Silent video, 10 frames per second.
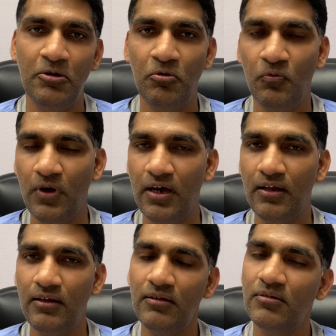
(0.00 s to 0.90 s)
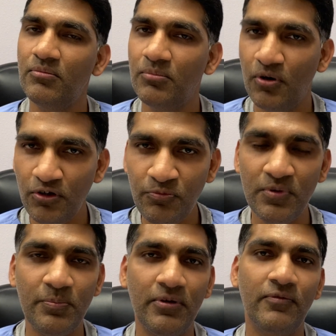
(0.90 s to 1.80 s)
Well, most
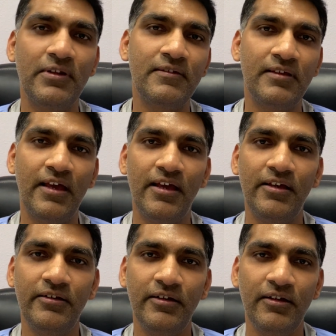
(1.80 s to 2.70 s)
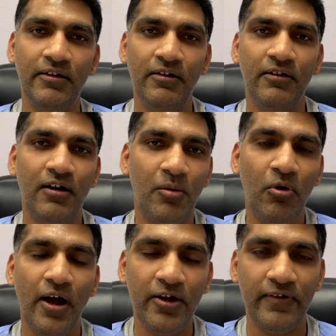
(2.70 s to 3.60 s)
people will say
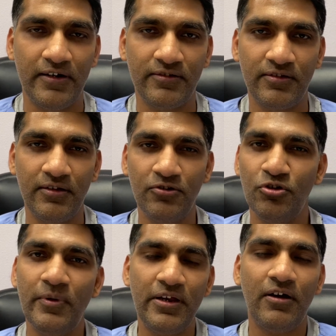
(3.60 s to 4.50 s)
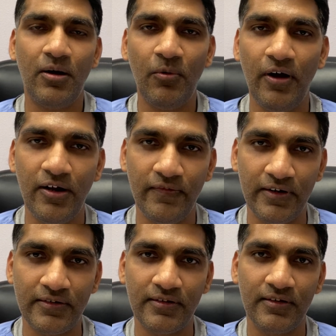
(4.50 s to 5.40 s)
carbohydrates, too many
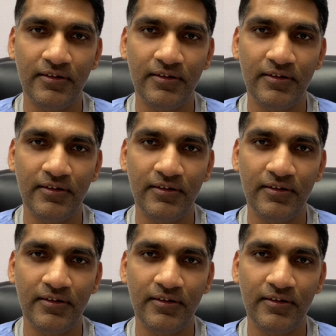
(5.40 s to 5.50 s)
carbohydrates.